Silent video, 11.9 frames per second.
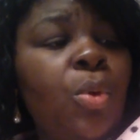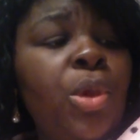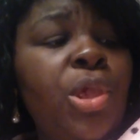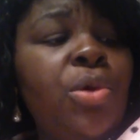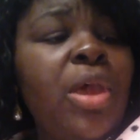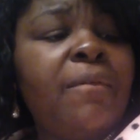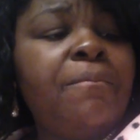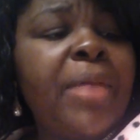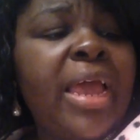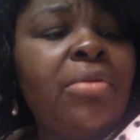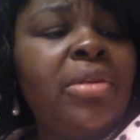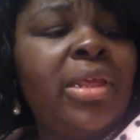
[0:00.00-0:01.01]
When you have
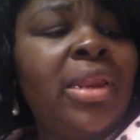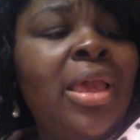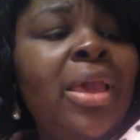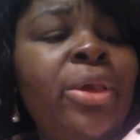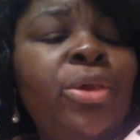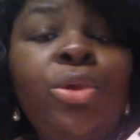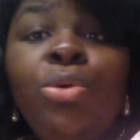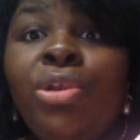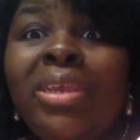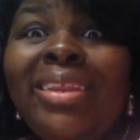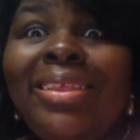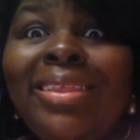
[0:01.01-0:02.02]
found it, you
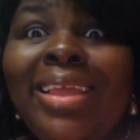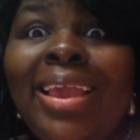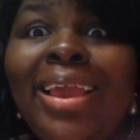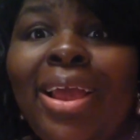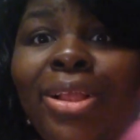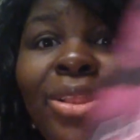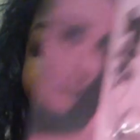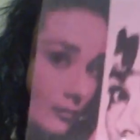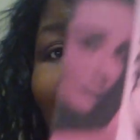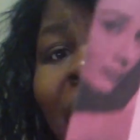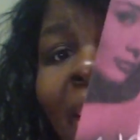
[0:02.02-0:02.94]
should stick to